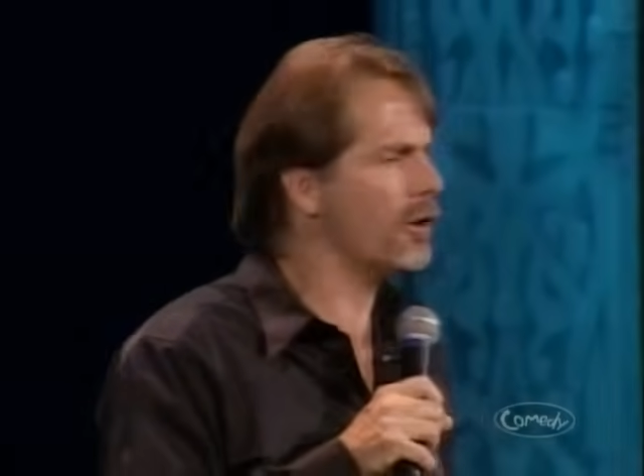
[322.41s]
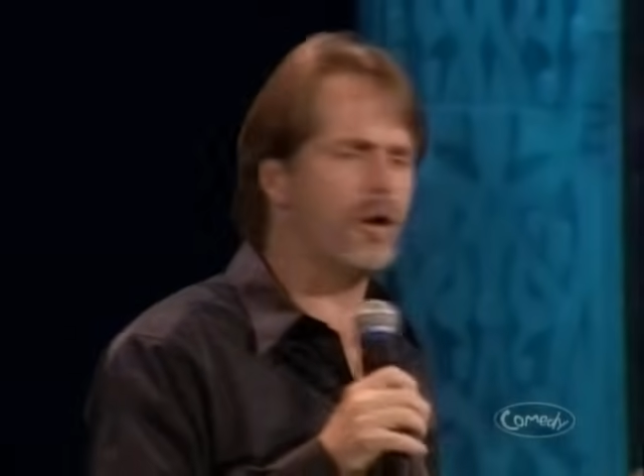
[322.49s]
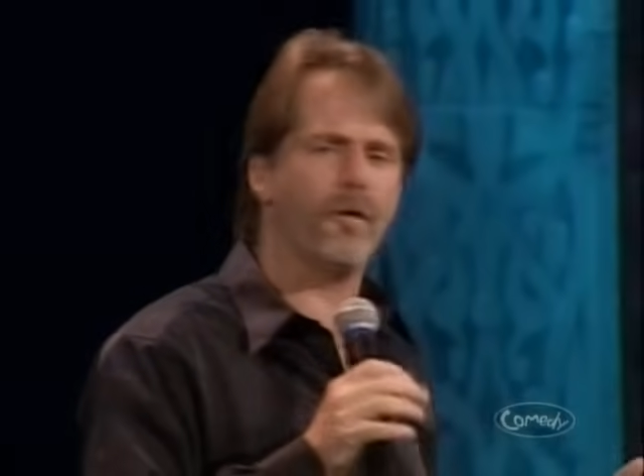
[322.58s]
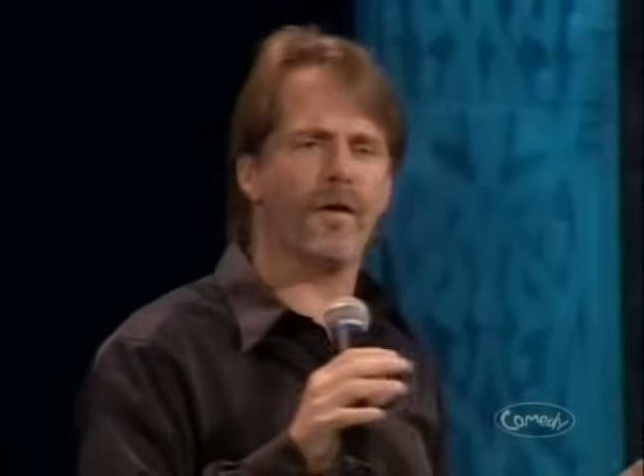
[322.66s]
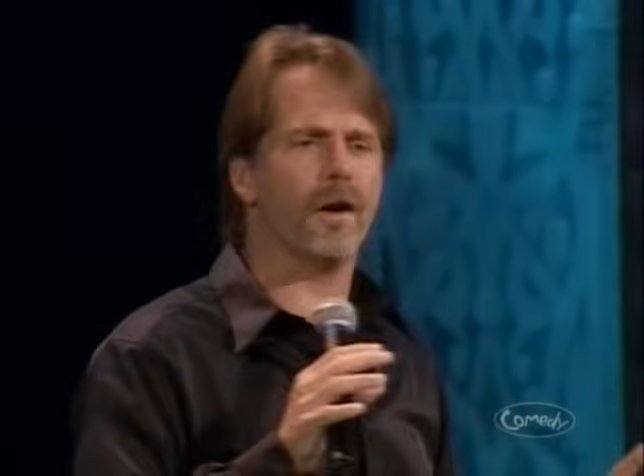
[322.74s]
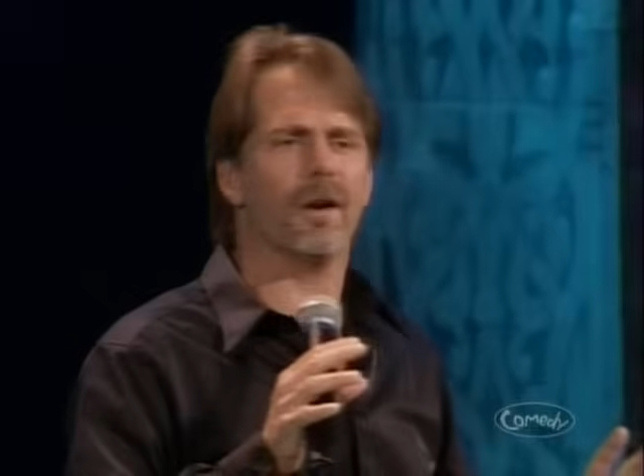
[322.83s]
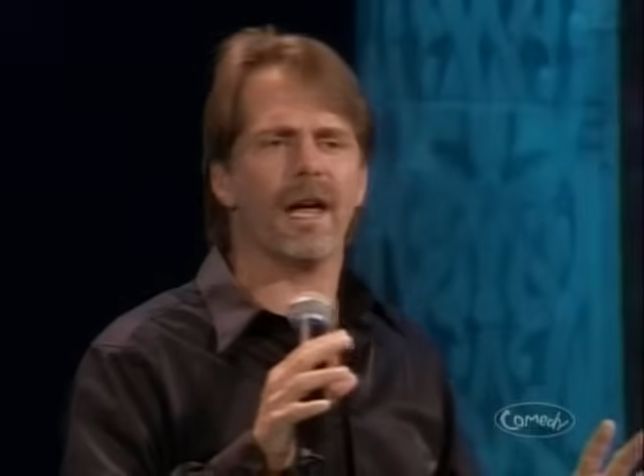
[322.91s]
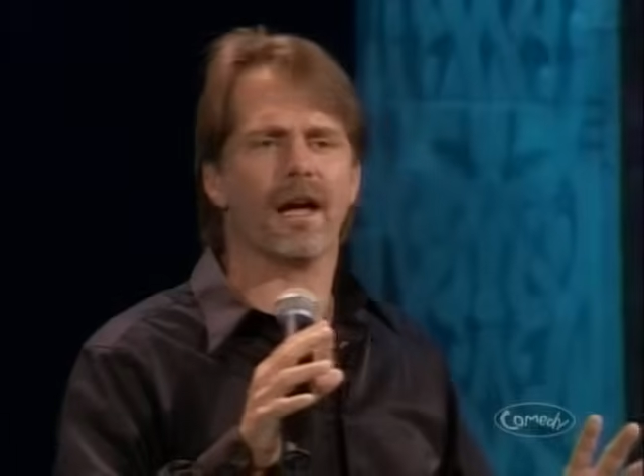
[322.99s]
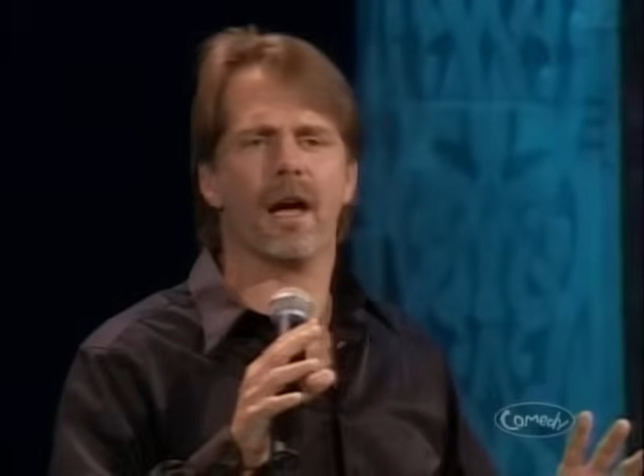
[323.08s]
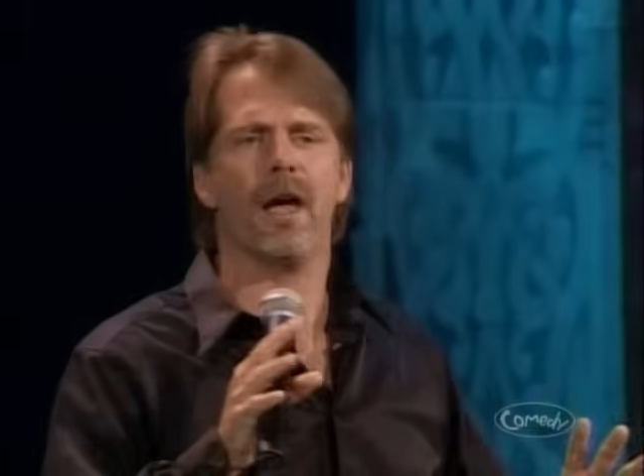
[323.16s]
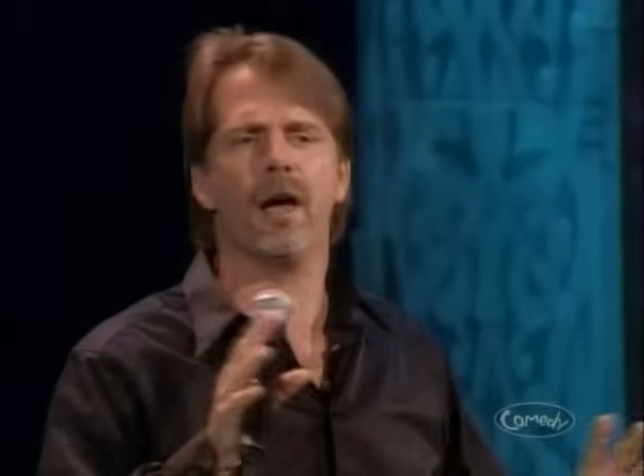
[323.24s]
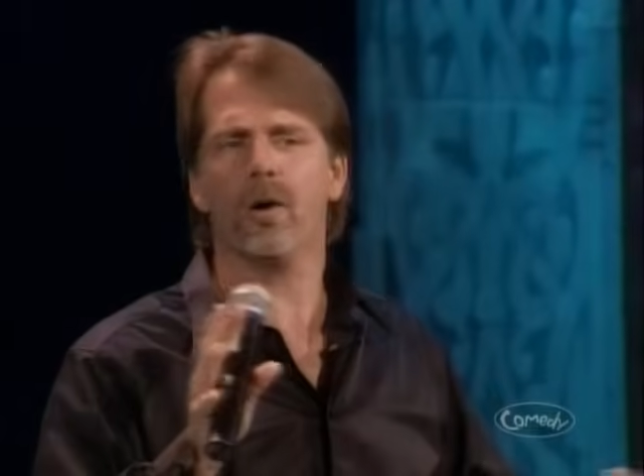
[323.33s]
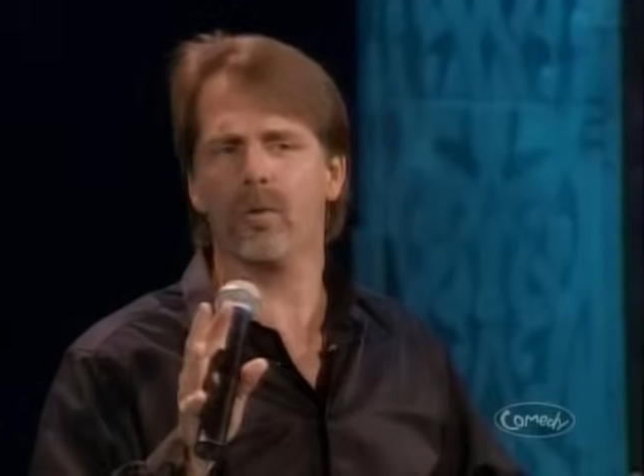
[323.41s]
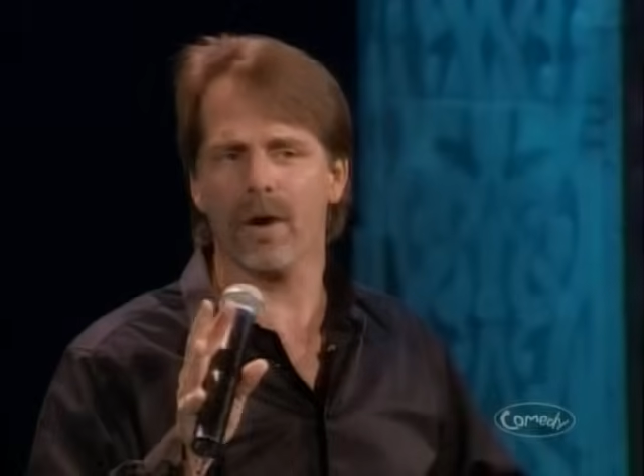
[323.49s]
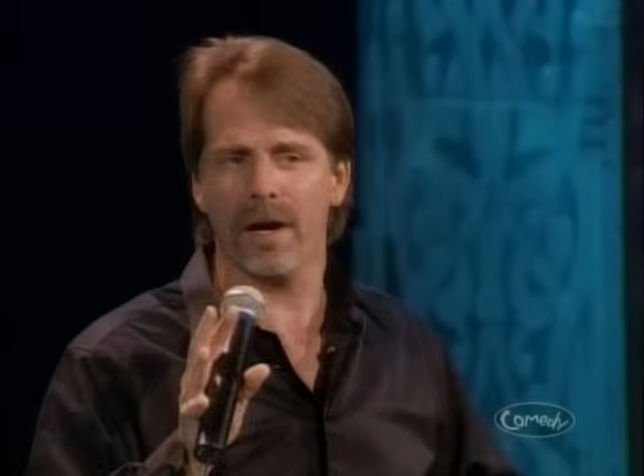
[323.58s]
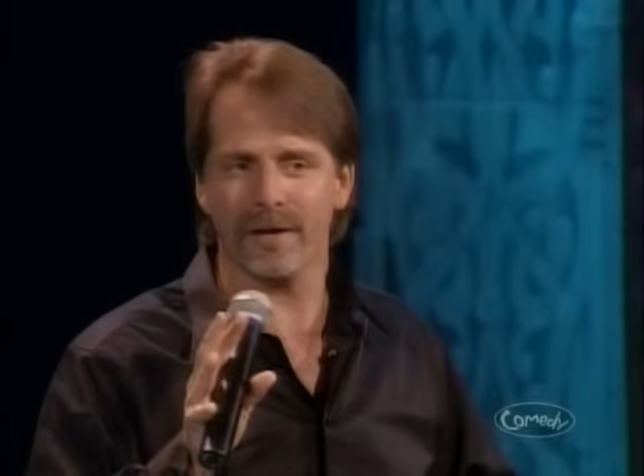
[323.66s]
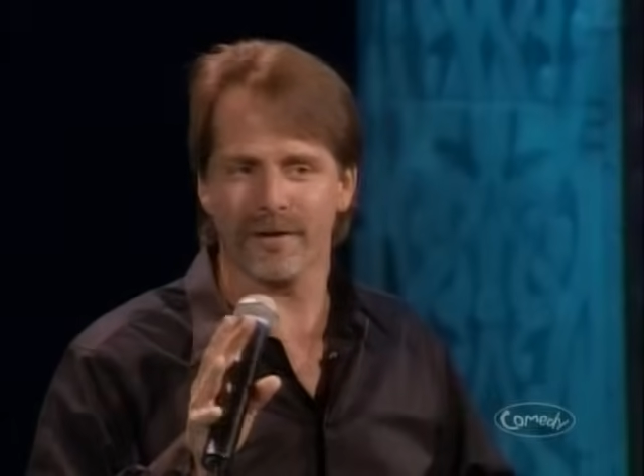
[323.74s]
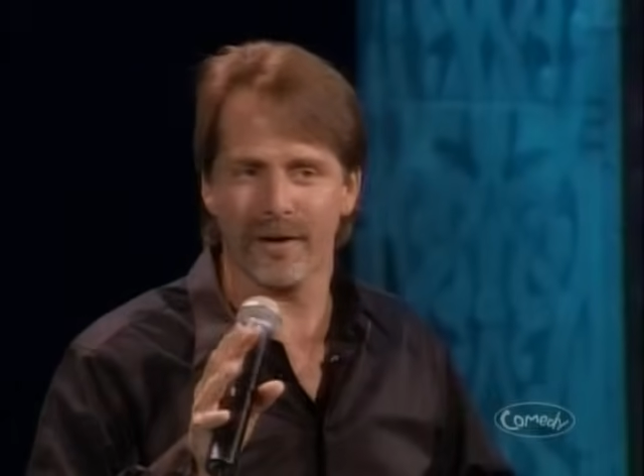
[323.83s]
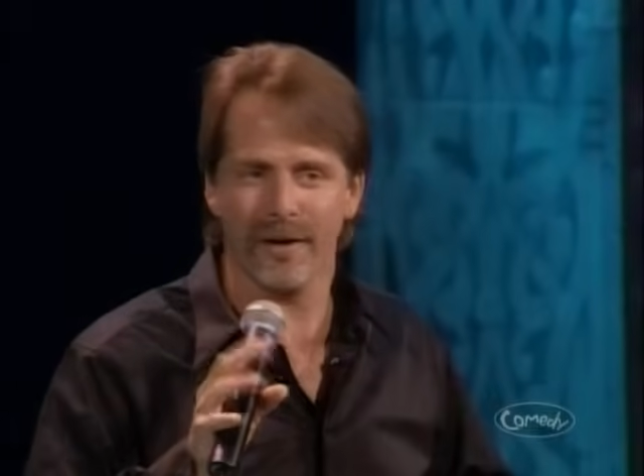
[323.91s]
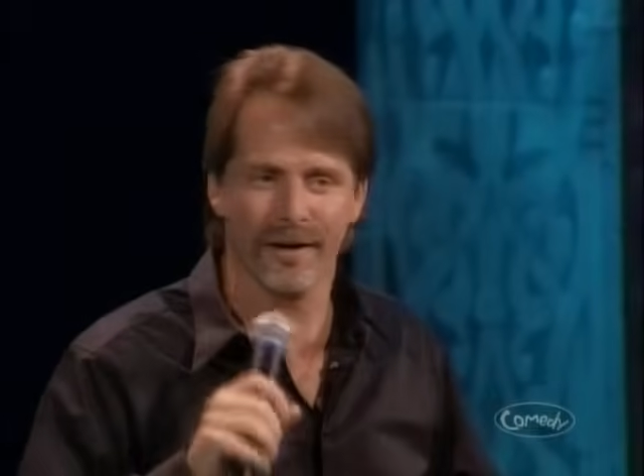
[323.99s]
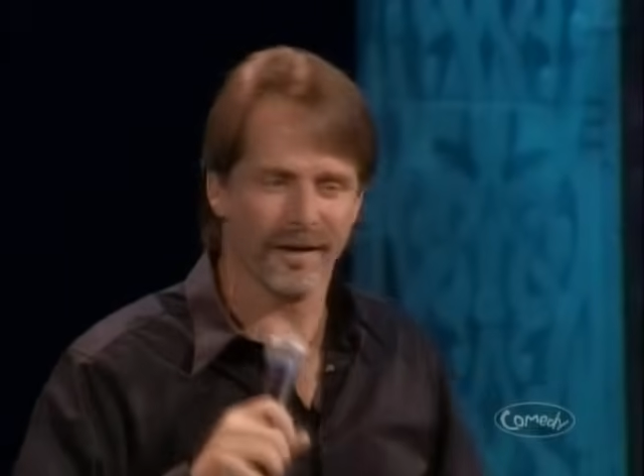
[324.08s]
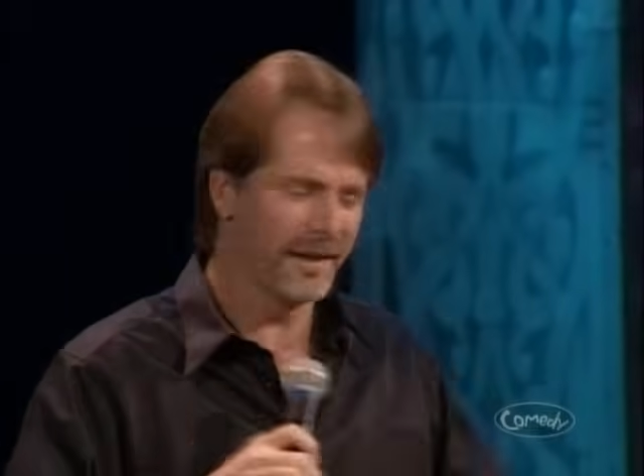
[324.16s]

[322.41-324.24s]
you feel like a hellraiser.